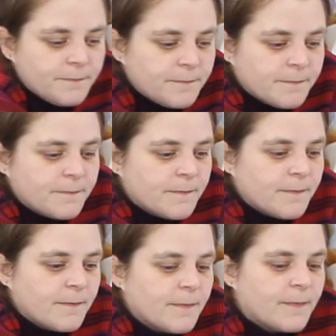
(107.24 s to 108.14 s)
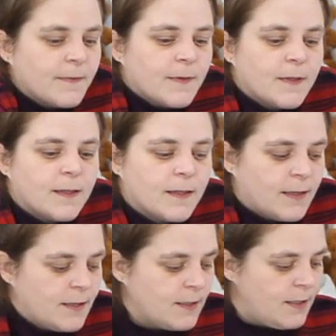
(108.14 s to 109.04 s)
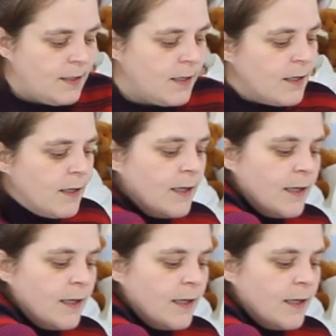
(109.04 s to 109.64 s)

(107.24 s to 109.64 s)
Nothing is said.